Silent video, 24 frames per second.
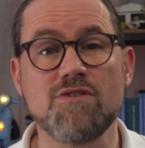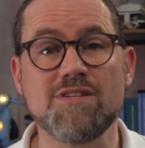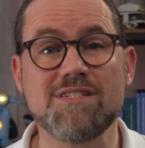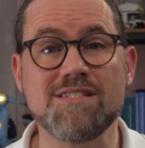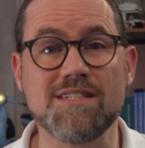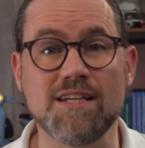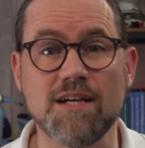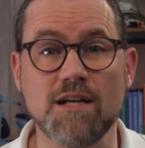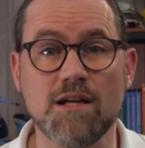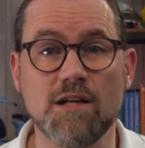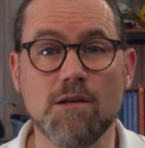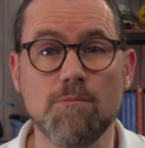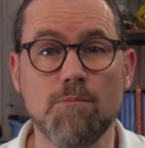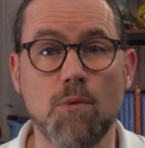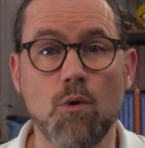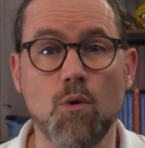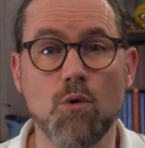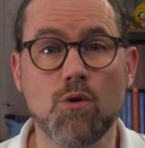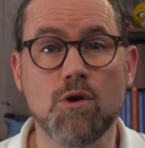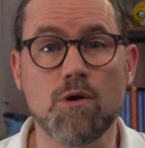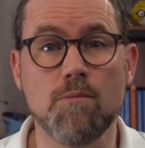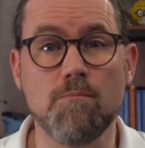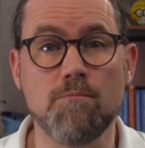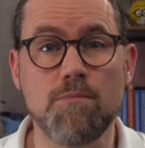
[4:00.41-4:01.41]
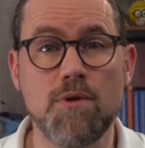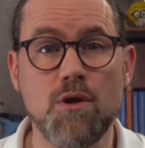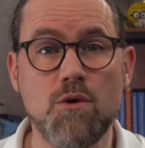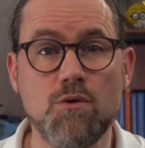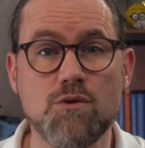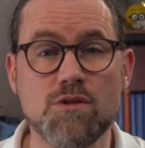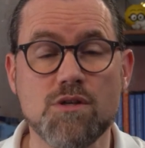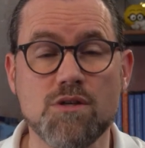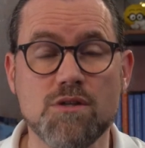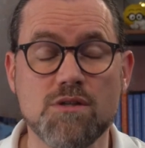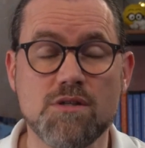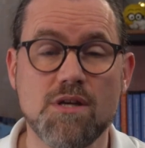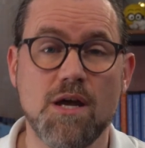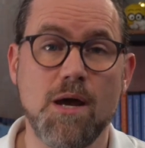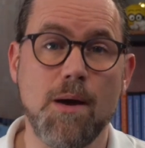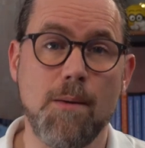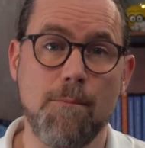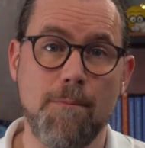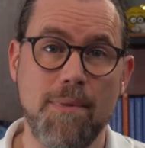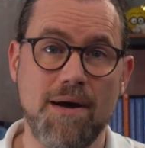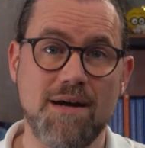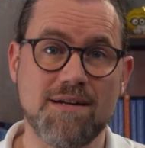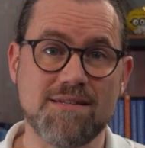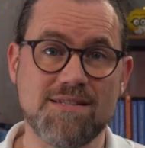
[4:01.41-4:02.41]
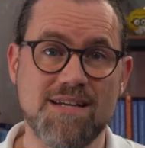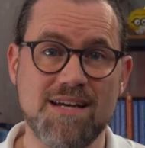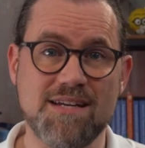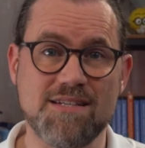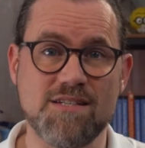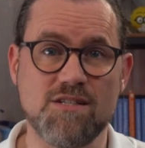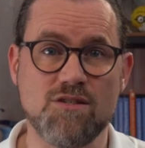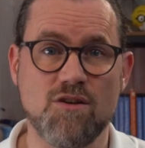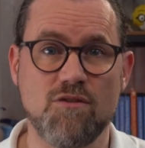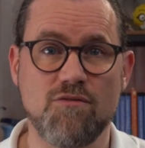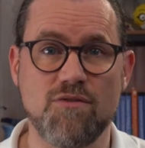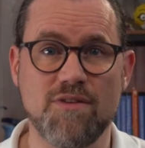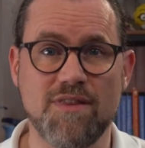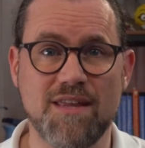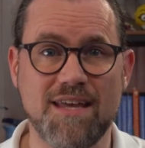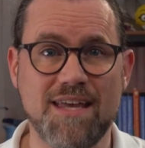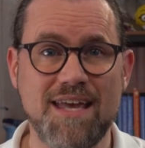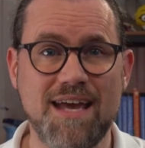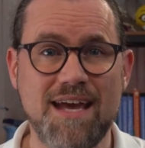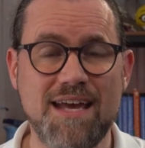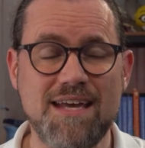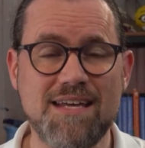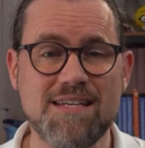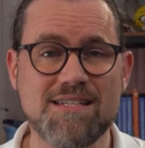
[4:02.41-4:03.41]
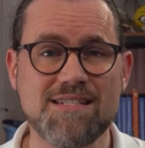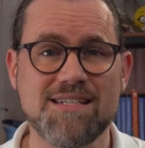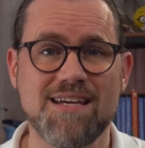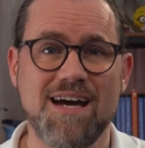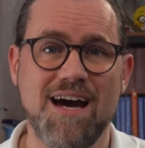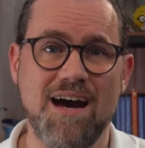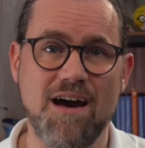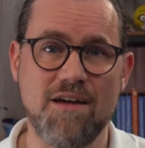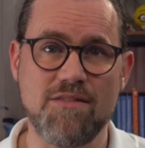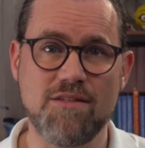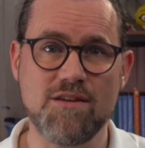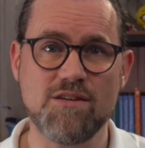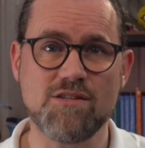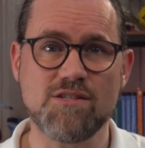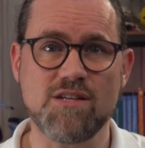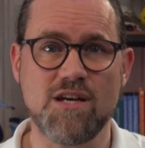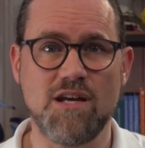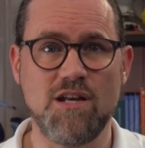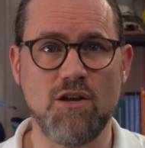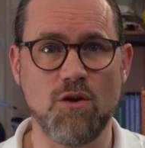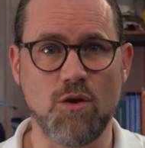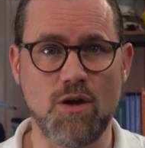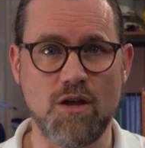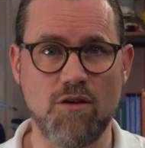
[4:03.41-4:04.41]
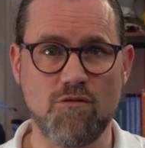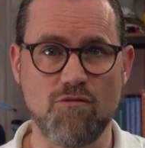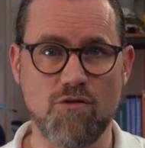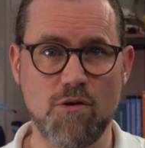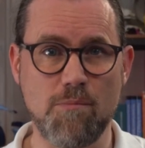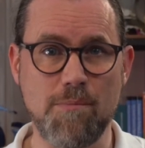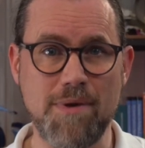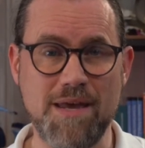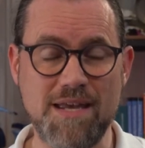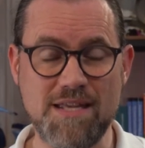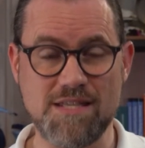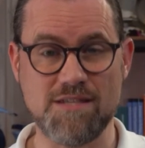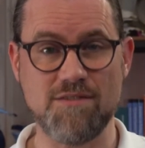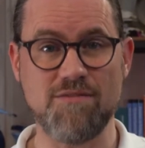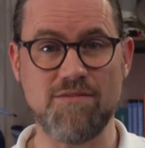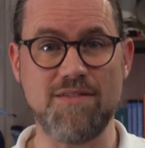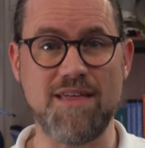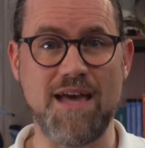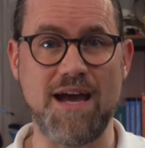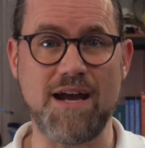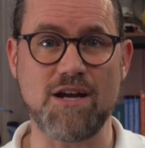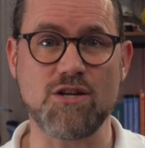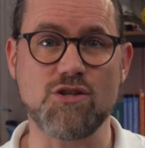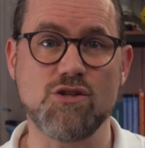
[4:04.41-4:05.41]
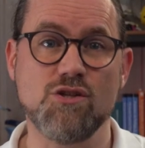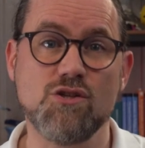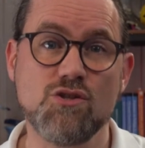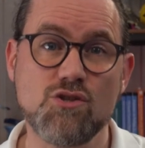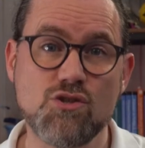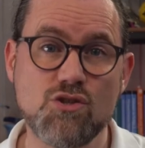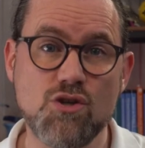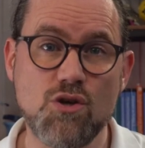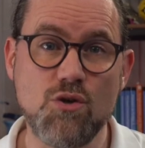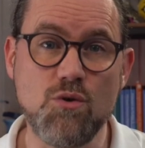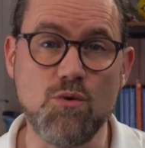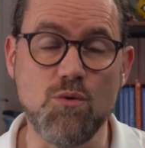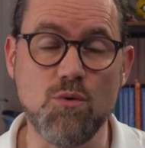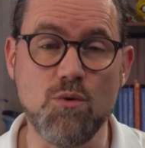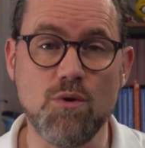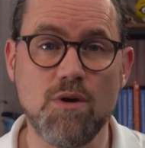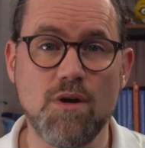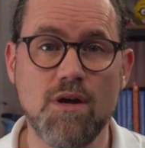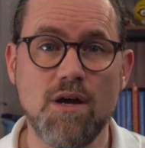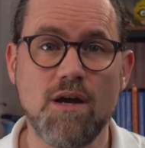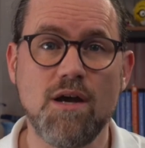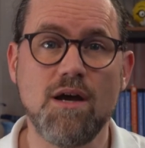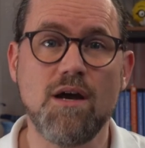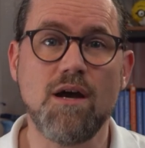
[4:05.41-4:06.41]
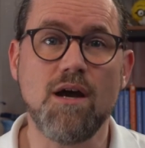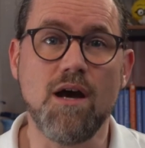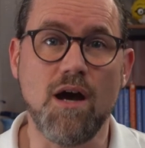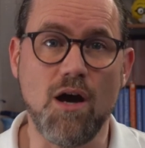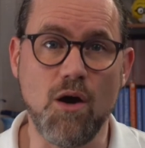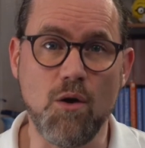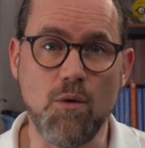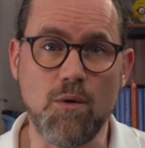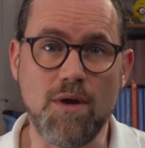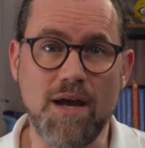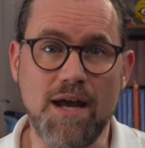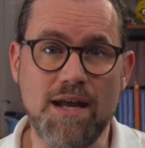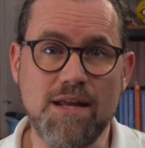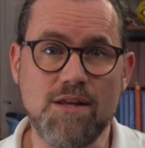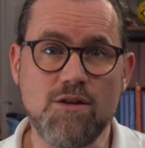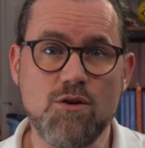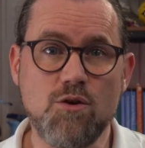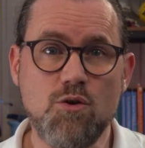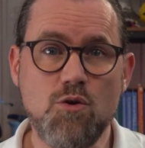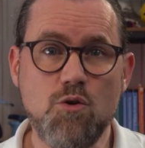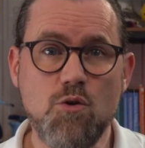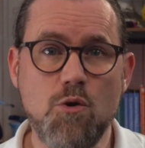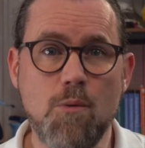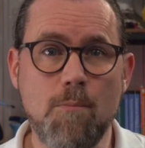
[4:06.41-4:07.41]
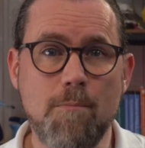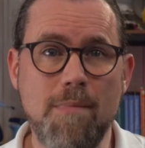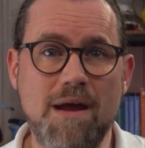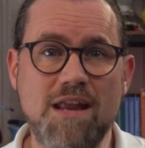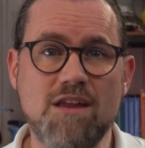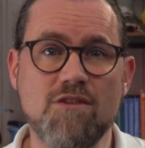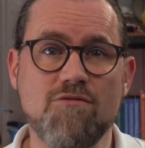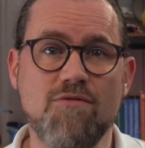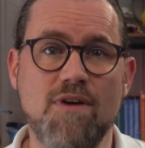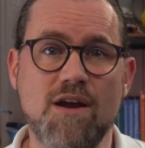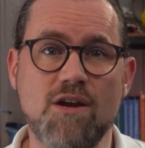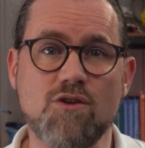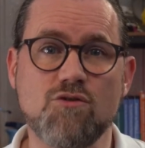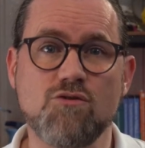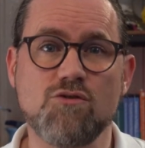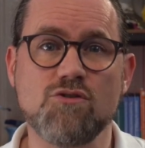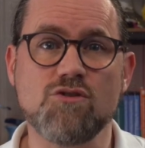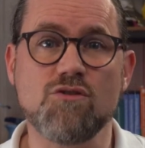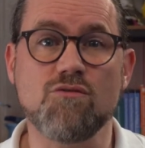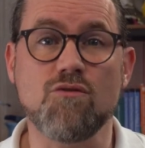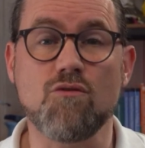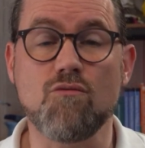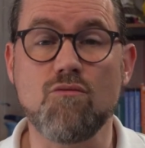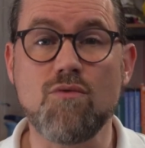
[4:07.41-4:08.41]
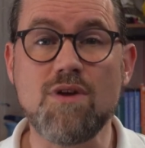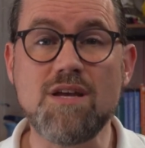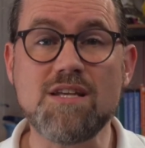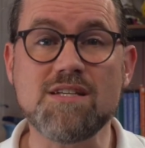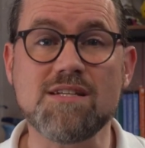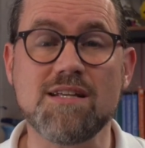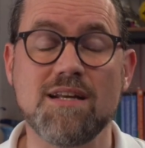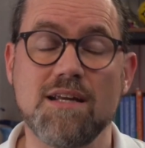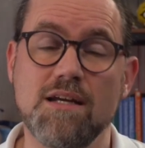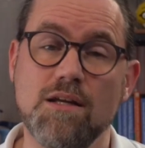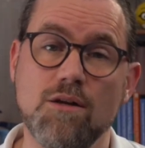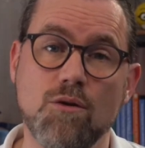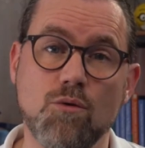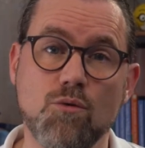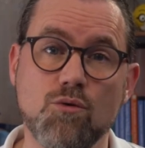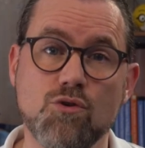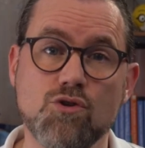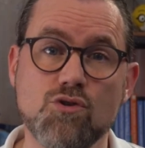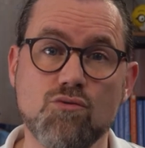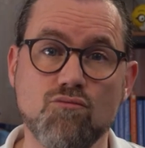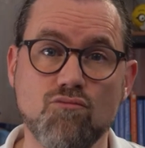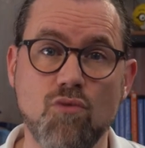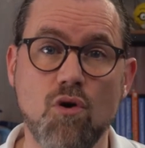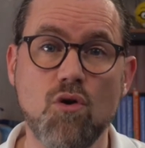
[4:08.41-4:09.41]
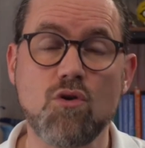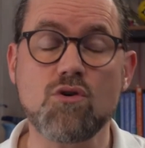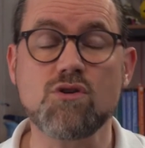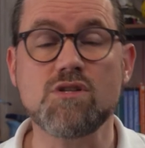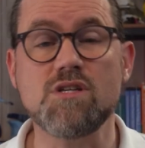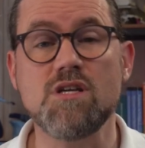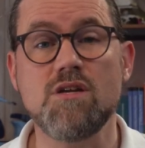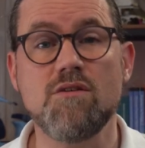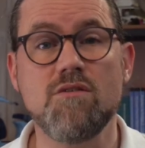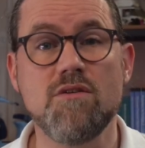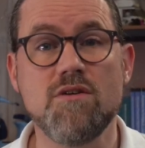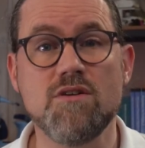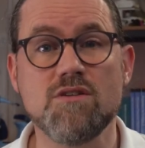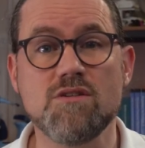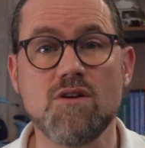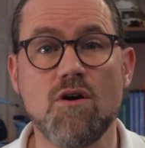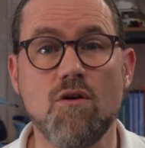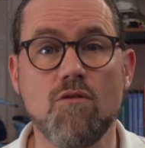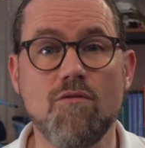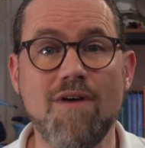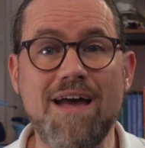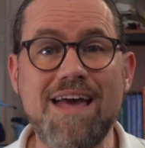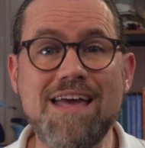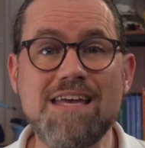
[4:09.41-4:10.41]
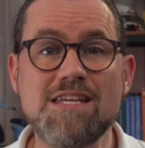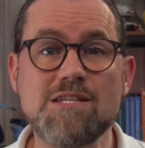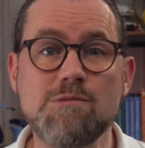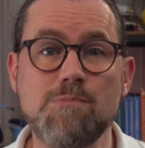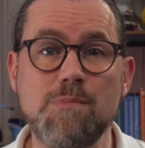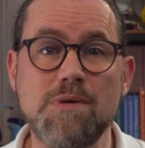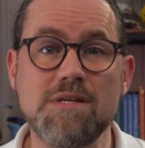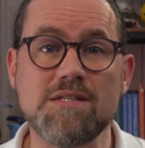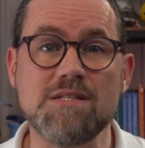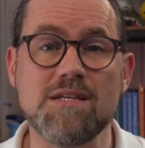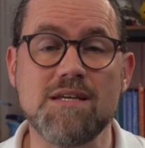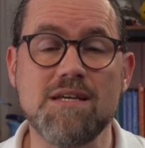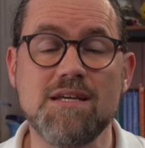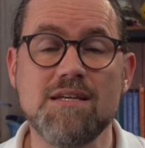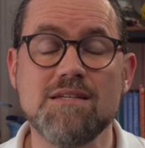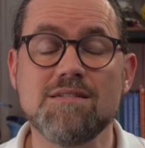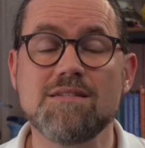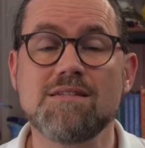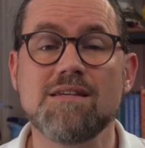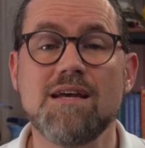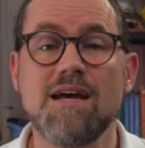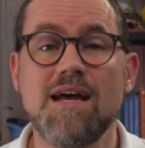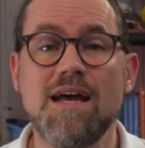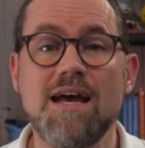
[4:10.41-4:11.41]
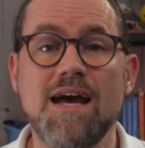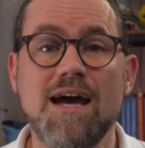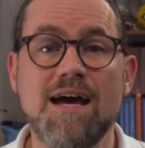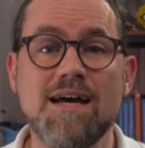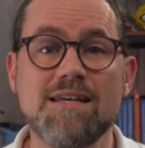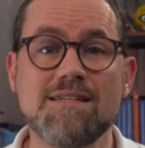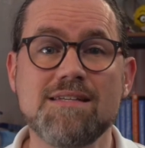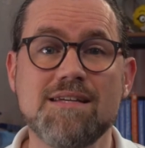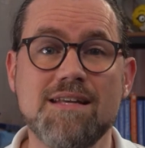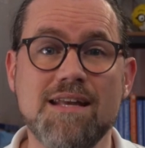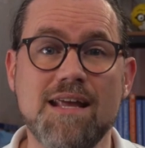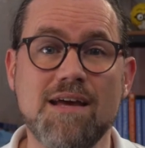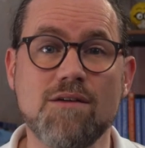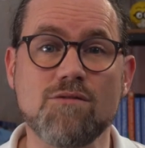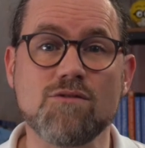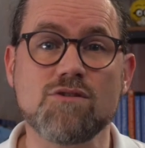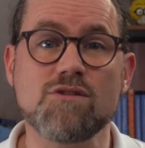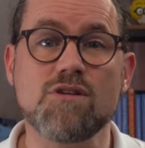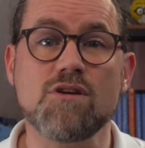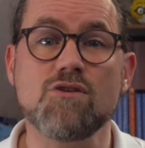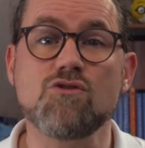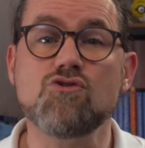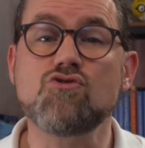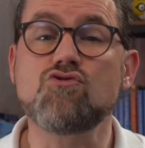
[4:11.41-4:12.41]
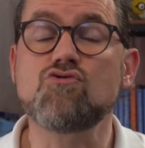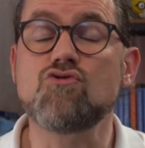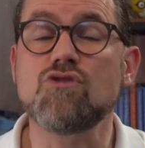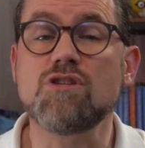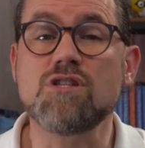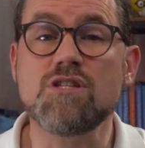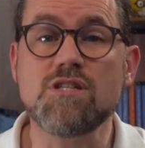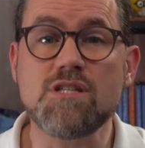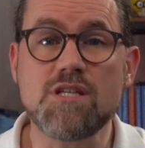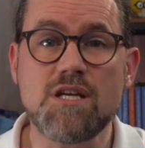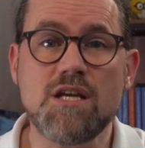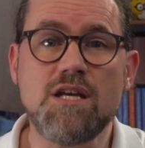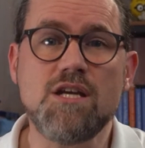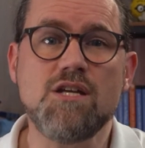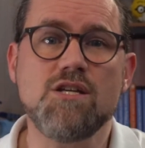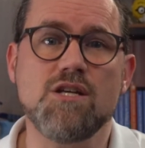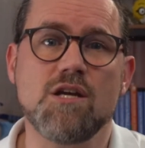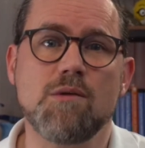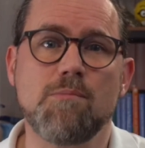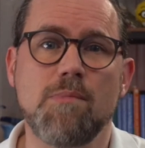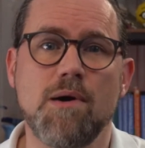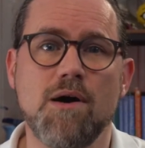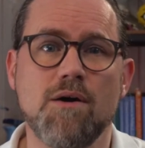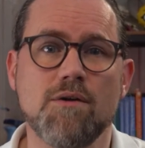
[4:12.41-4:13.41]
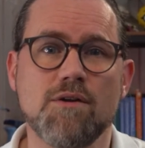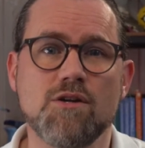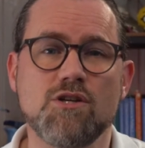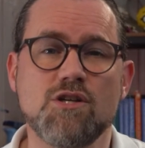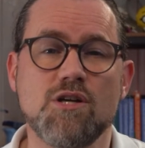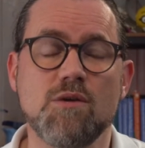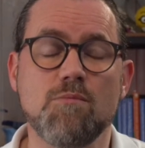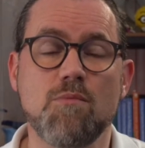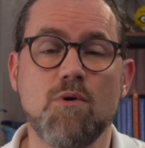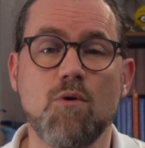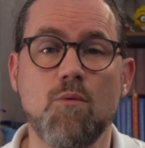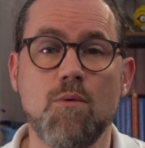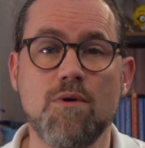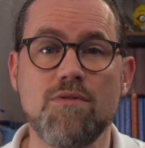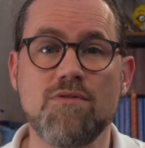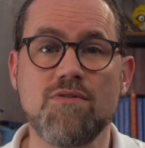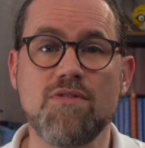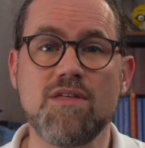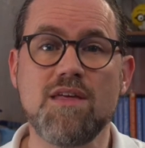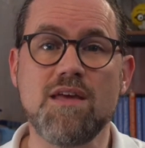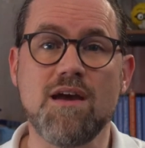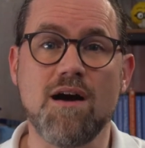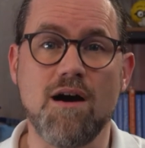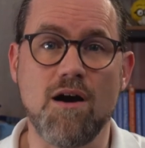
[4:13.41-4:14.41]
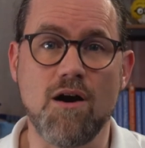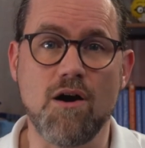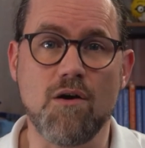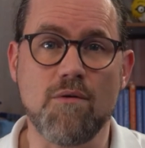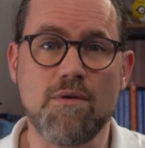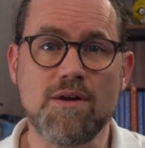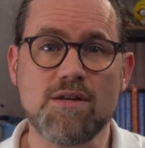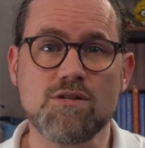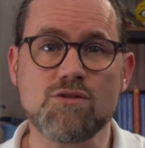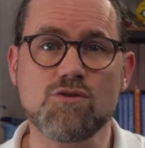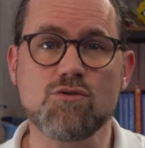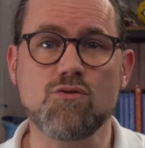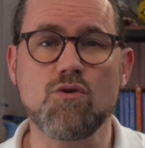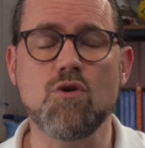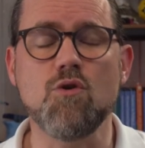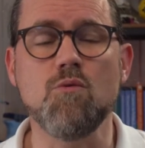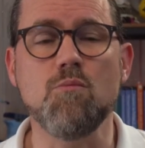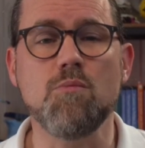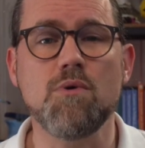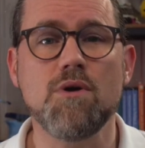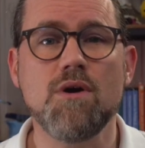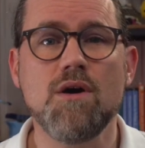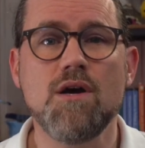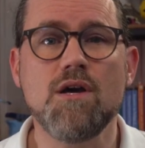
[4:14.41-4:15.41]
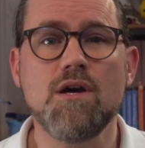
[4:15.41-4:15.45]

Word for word: for single board computers, but as is often the case, others are looking for a piece of the action too. OKdo, manufacturers of the recently launched Rock series of SBCs, has announced a strategic partnership with the RS Group,